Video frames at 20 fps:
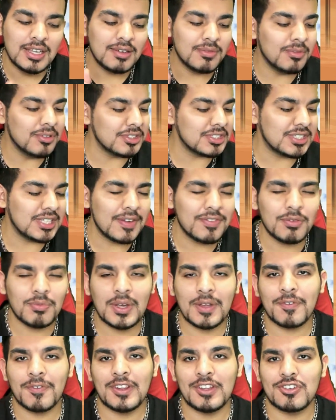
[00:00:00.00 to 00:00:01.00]
We'll just have to
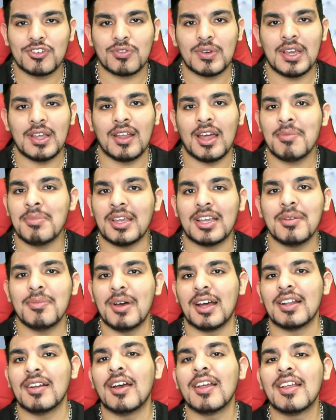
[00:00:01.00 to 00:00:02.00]
wait for the trailer. I mean, come
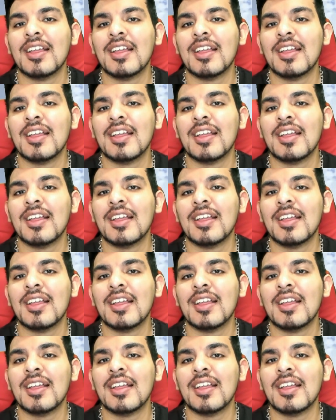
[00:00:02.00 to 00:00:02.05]
on.